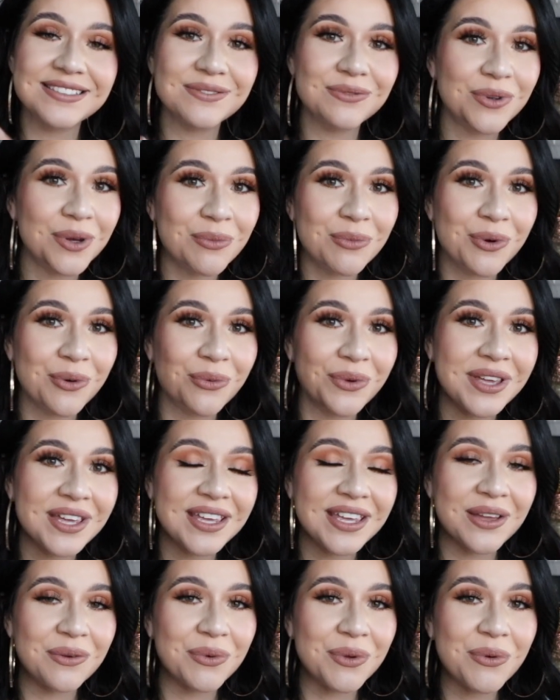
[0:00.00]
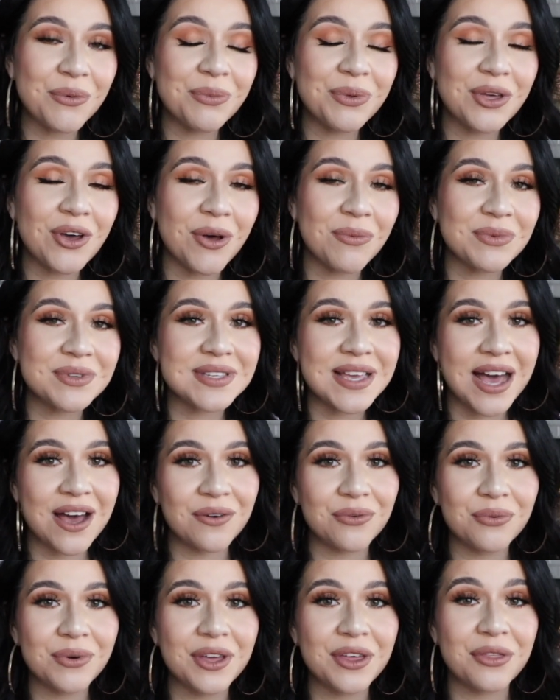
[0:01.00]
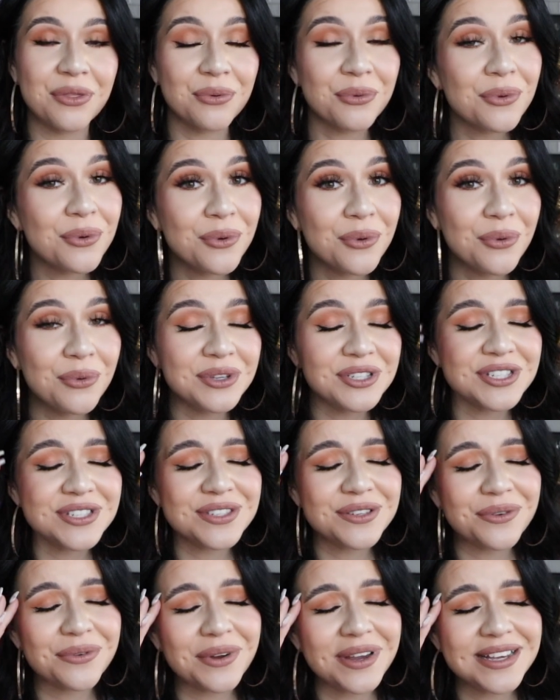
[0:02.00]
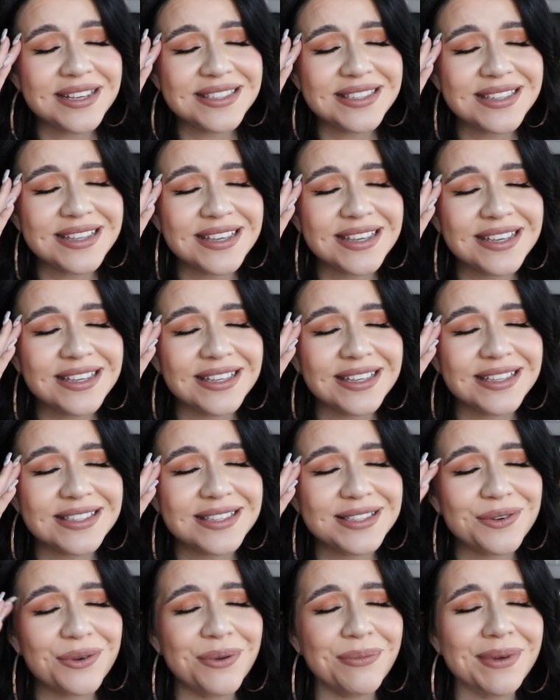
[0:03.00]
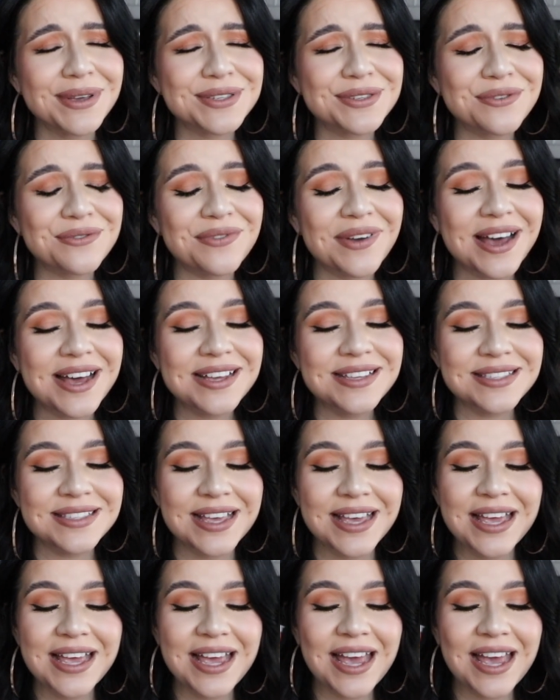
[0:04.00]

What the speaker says: 1 more week and we will be almost halfway through, which is crazy because it's going by so fast.